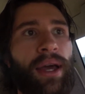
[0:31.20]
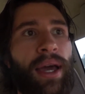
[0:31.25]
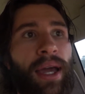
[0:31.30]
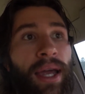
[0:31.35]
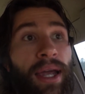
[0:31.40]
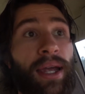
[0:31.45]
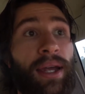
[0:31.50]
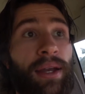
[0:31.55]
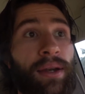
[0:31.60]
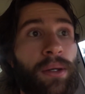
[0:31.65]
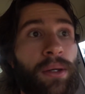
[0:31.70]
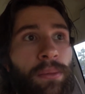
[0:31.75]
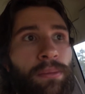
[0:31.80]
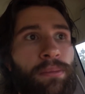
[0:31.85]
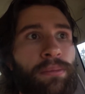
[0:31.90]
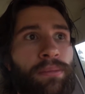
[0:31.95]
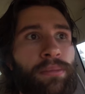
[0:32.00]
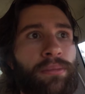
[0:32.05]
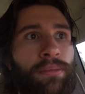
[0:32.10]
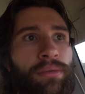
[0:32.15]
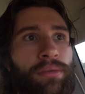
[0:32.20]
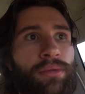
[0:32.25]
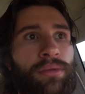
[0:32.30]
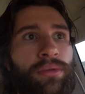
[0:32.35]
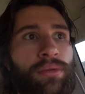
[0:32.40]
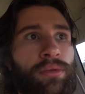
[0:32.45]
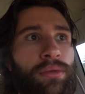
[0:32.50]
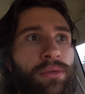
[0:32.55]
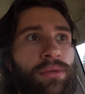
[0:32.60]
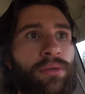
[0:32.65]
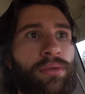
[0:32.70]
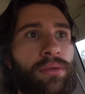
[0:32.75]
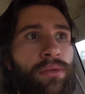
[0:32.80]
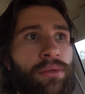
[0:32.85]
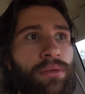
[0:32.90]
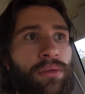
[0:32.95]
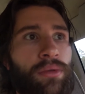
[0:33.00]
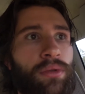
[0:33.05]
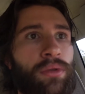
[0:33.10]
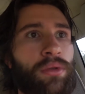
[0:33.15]
and
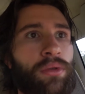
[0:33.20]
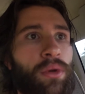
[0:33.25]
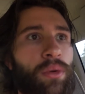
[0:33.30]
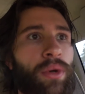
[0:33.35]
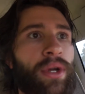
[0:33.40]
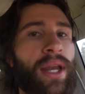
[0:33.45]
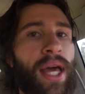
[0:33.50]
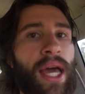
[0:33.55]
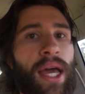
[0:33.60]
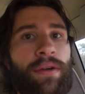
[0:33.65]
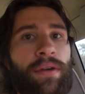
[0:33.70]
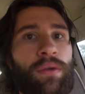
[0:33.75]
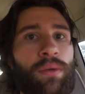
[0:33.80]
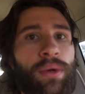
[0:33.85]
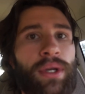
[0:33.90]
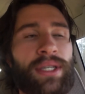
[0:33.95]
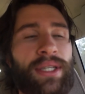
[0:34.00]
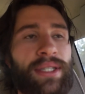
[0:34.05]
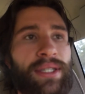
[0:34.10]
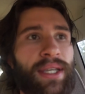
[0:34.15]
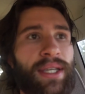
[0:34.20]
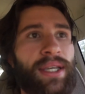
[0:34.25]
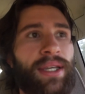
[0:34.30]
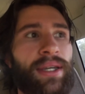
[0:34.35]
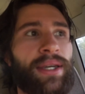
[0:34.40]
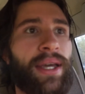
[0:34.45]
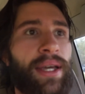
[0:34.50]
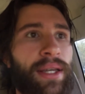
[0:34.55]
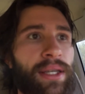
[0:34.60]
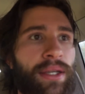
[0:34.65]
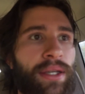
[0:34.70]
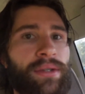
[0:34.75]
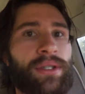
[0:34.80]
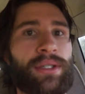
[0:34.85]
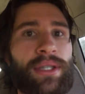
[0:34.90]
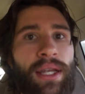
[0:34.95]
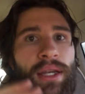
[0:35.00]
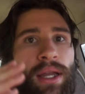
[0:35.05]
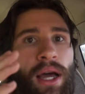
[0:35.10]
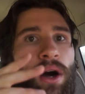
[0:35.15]
3.5 weeks since I hit deadlifts,
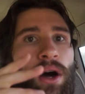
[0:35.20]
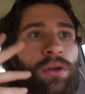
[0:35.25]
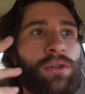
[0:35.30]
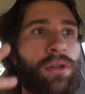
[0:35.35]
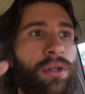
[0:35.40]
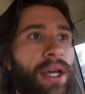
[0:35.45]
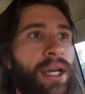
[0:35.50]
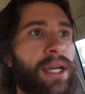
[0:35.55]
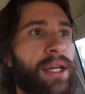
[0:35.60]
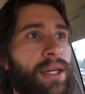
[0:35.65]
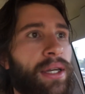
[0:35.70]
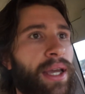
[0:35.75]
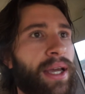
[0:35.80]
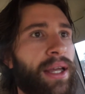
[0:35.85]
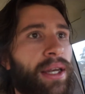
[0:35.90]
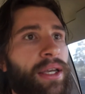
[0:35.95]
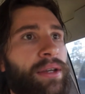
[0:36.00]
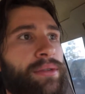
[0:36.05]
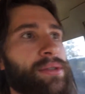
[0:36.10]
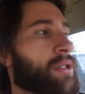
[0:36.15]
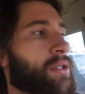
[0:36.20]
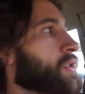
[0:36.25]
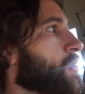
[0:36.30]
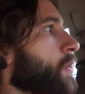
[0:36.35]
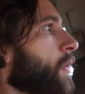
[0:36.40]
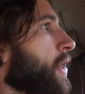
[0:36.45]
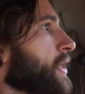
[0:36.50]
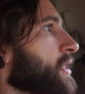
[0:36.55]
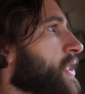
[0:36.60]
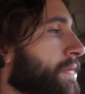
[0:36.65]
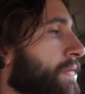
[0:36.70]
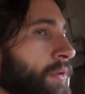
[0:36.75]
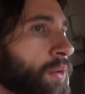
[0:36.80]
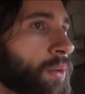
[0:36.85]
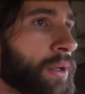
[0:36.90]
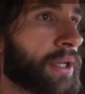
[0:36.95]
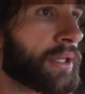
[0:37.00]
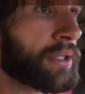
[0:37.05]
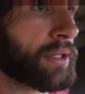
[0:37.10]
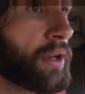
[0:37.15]
because I'd alternate deadlifts and squats every
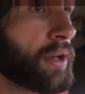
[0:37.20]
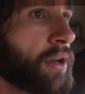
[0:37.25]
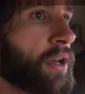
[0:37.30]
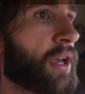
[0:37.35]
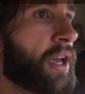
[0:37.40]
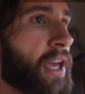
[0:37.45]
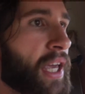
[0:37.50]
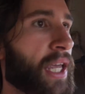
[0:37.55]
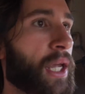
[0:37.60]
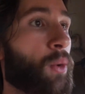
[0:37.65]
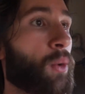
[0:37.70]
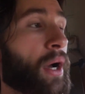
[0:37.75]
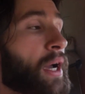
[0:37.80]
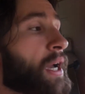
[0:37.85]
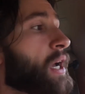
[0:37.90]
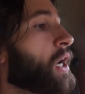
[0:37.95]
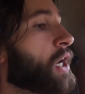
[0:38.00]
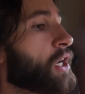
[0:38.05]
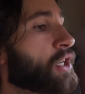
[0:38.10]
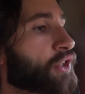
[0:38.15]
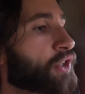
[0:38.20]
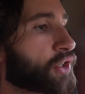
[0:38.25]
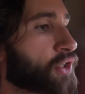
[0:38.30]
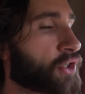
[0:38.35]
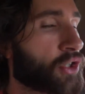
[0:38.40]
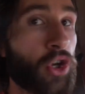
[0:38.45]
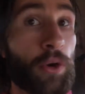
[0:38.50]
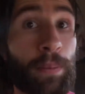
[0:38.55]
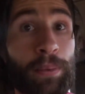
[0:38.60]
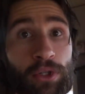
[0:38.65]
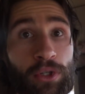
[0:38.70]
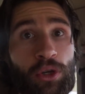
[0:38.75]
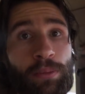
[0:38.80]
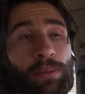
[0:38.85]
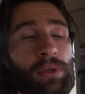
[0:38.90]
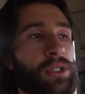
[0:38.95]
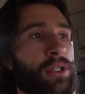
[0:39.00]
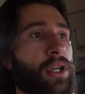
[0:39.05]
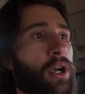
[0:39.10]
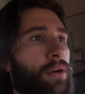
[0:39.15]
week. So anyway, super,
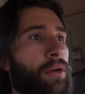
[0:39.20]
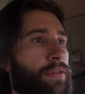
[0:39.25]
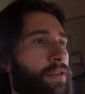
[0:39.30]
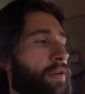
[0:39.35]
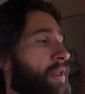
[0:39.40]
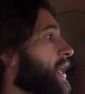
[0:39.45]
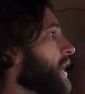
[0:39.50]
super stoked for